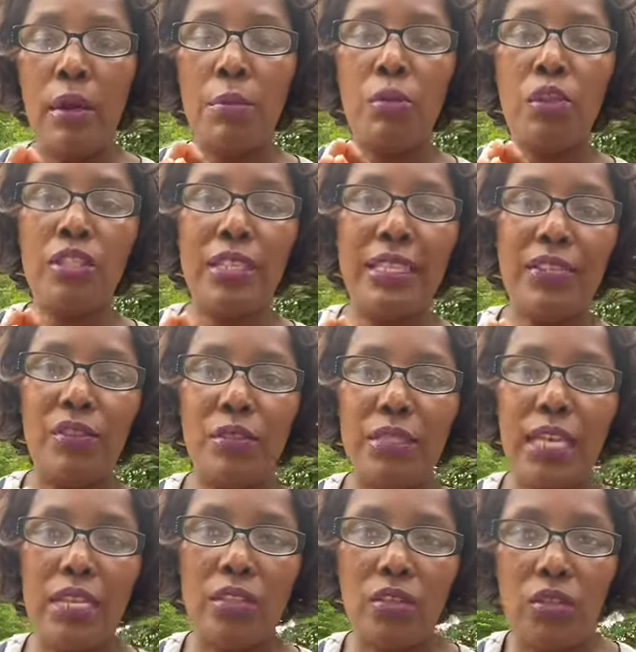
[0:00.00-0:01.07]
Mostly those
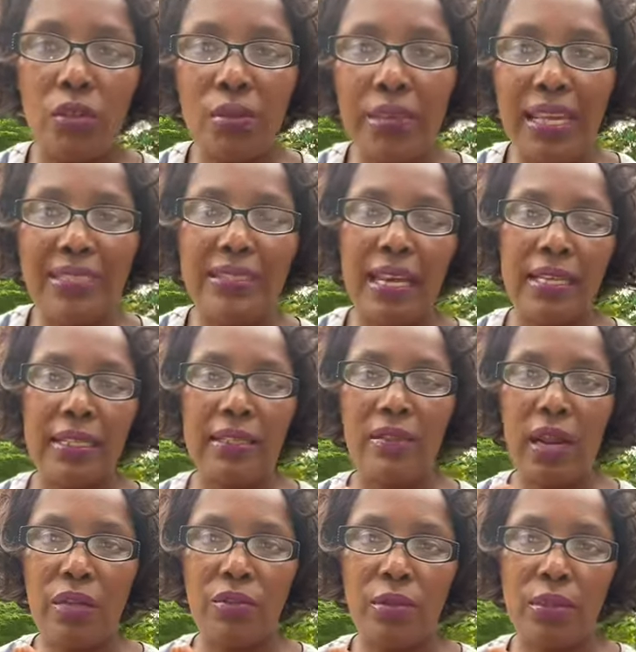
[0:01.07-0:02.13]
are students,
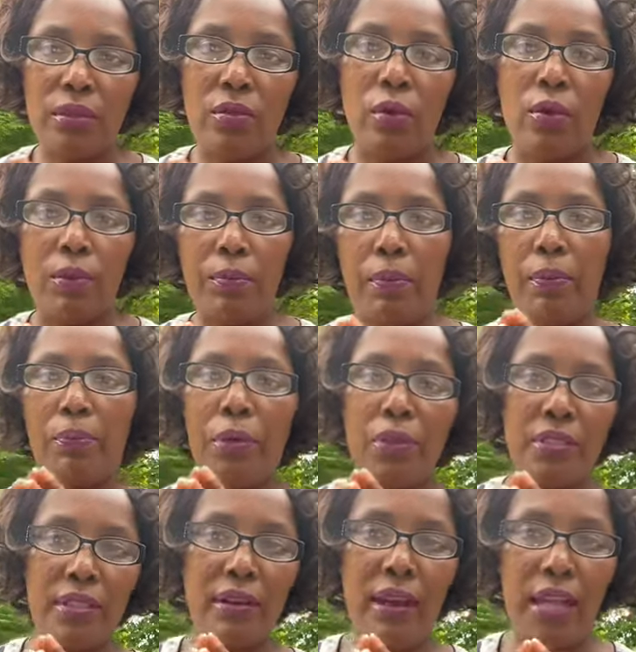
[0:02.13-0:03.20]
undergraduate or
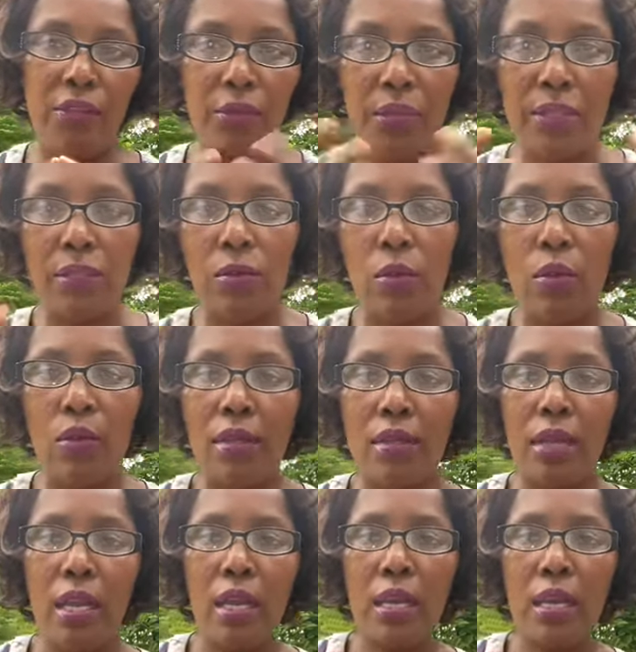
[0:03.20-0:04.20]
postgraduate or